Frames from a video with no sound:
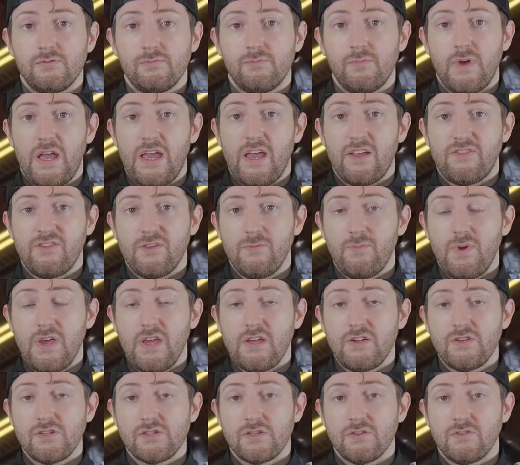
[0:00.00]
my Etsy
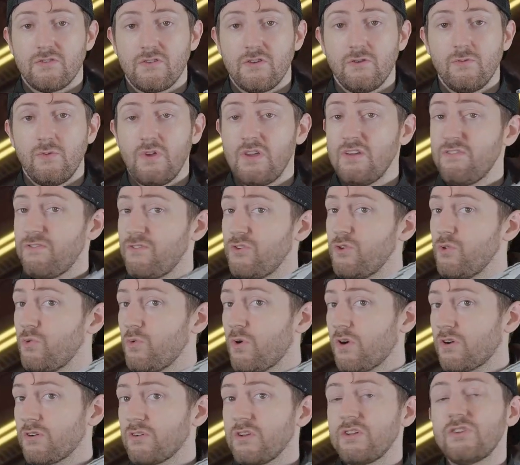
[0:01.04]
page. So if
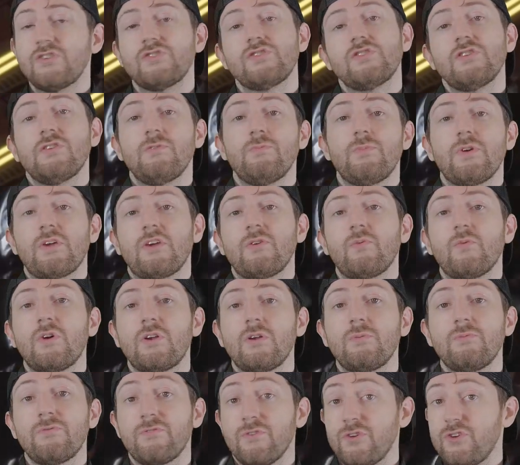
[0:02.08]
you are interested in picking
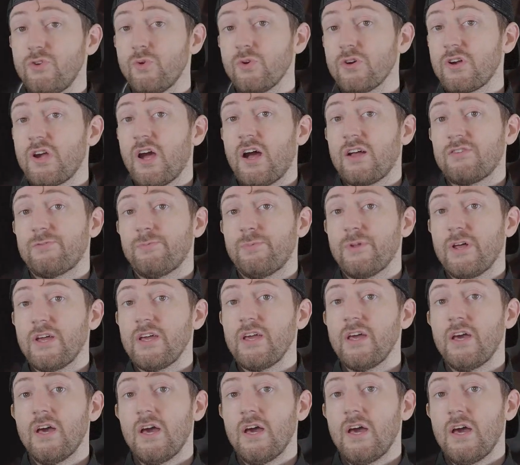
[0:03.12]
one up for your
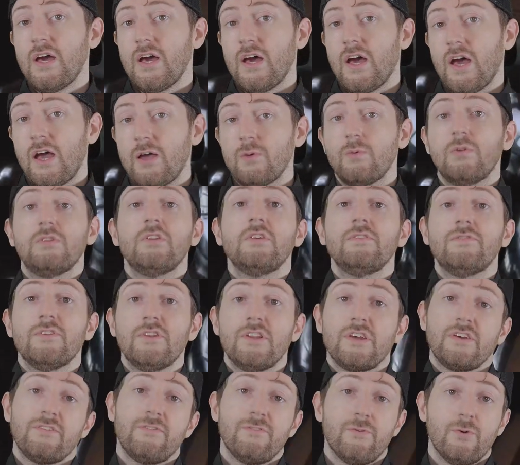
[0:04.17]
cosplay, I will leave a
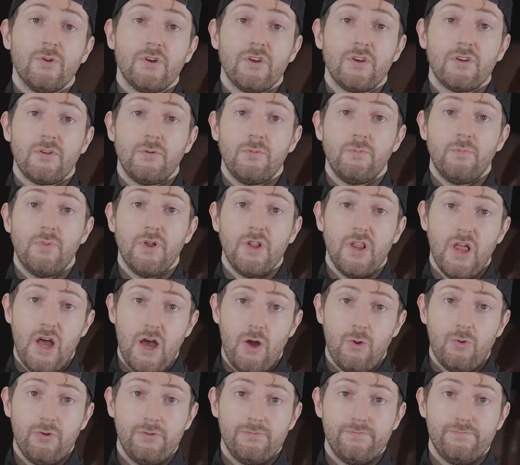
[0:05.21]
link for it
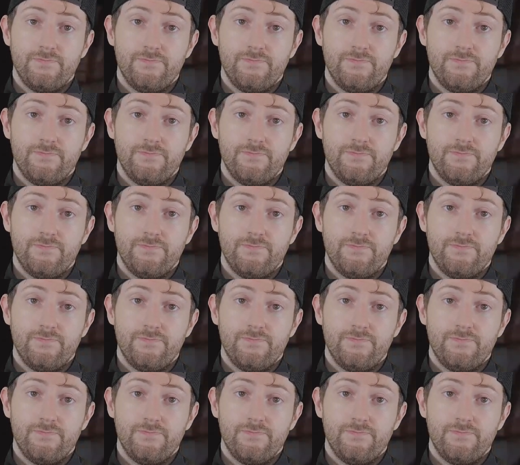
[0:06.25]
below.